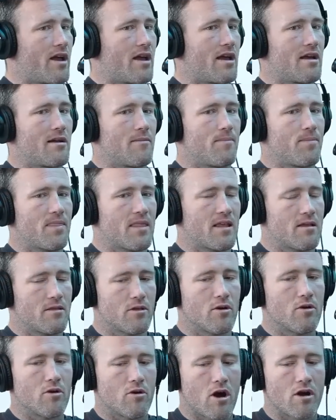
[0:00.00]
Where
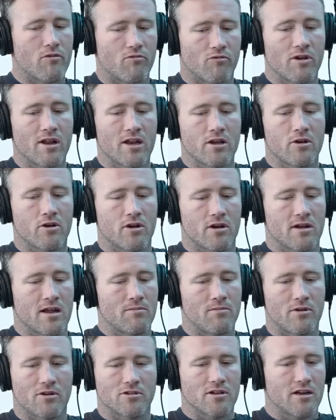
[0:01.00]
I really got
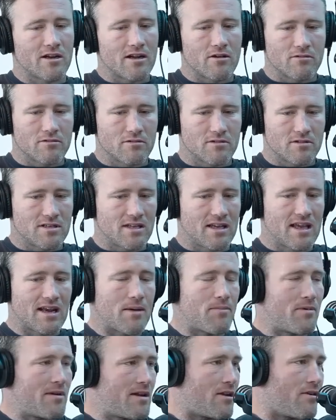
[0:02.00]
it done because to
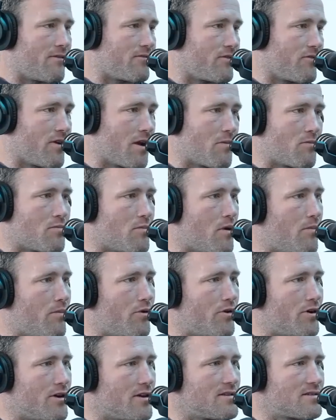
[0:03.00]
get up and down off the ground with
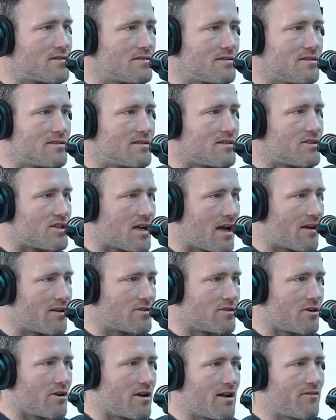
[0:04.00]
my boys is a
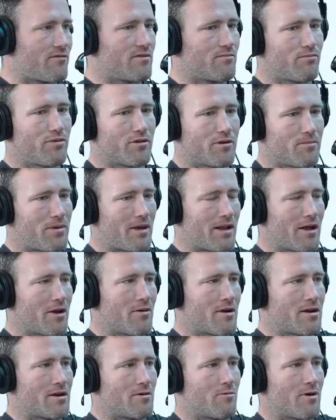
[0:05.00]
challenge. I'd have to put a
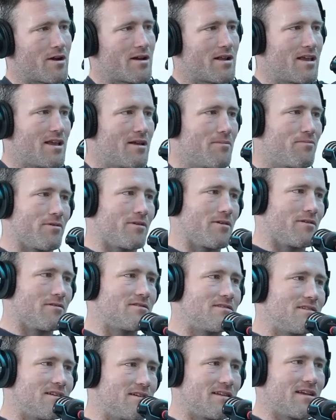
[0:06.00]
pillow under one hip and
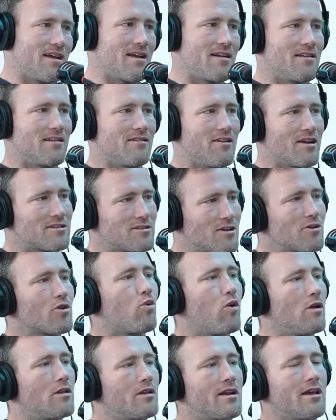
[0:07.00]
I'd sit down and
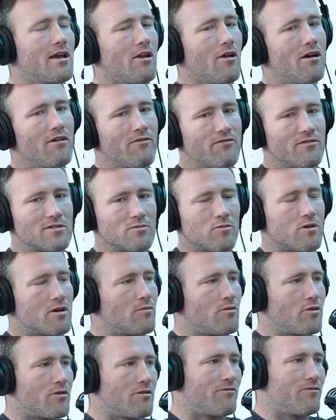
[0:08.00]
so quality of life is
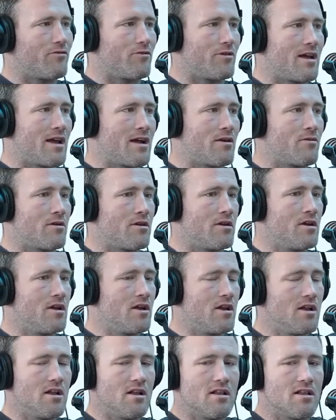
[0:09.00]
what I'm looking for now.
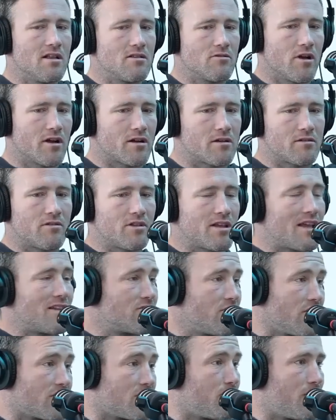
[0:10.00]
And like the
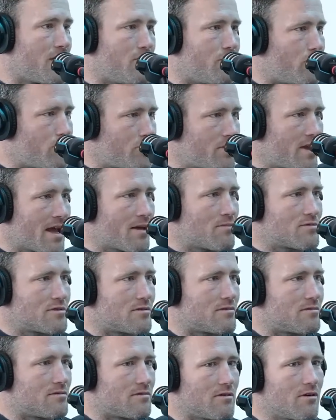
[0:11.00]
kids like to play board
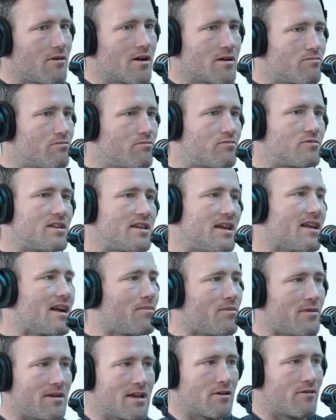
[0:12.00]
games, and to
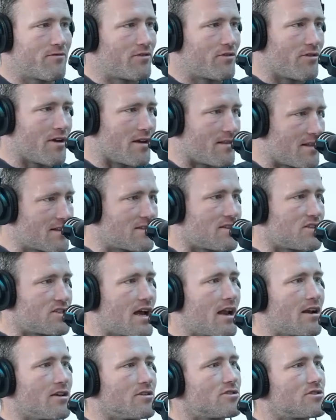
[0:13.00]
get up and down off the ground, that's
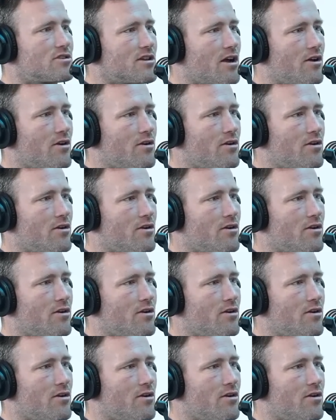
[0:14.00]
a challenge.